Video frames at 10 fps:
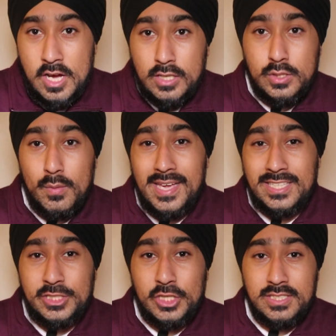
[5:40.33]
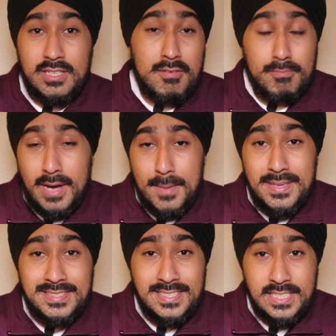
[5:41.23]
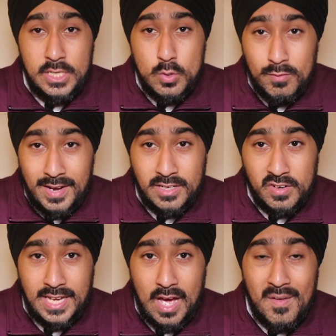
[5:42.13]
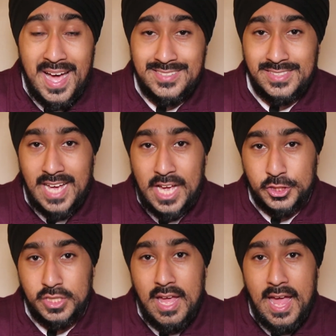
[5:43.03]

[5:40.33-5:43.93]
So it's just might be sitting in your Vanguard account as cash.